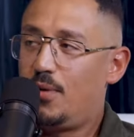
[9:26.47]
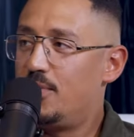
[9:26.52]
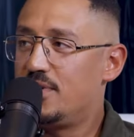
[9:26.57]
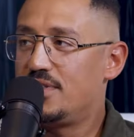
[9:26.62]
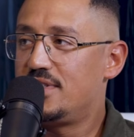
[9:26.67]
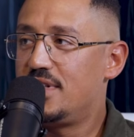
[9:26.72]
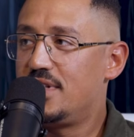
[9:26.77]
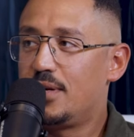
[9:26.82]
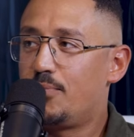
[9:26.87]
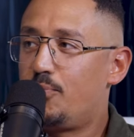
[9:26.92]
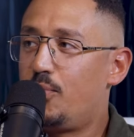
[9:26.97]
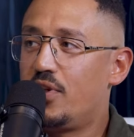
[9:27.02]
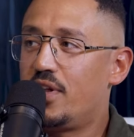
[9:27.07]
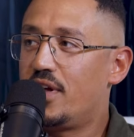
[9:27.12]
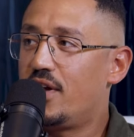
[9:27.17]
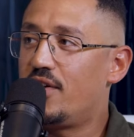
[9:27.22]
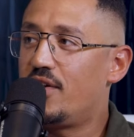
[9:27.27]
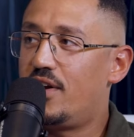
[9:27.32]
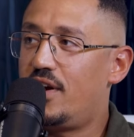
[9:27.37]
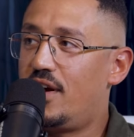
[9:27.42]
wasn't like
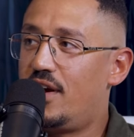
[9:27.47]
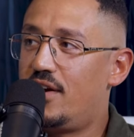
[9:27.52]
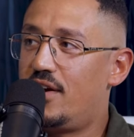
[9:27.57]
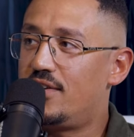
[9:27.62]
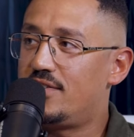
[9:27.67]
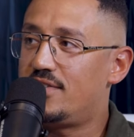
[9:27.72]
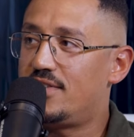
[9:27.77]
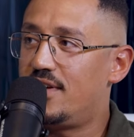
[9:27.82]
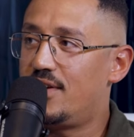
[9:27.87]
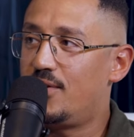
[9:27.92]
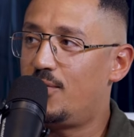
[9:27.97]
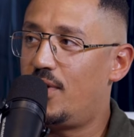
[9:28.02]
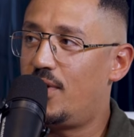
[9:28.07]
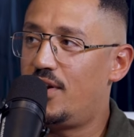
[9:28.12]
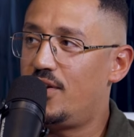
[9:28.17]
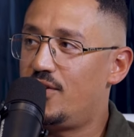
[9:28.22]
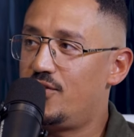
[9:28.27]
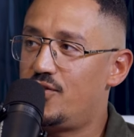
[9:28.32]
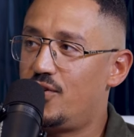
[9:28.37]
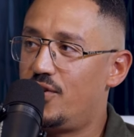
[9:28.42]
pulling out her hair saying, why are
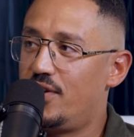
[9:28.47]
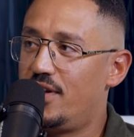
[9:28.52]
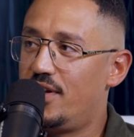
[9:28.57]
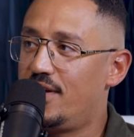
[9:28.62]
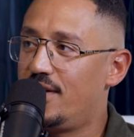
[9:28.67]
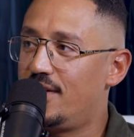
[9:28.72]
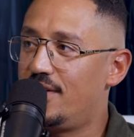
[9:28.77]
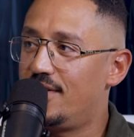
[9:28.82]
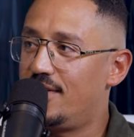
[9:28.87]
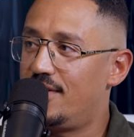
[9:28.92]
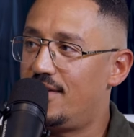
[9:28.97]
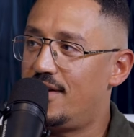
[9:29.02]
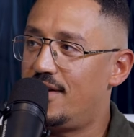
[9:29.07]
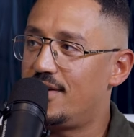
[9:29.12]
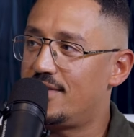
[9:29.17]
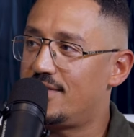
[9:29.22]
you joining the dark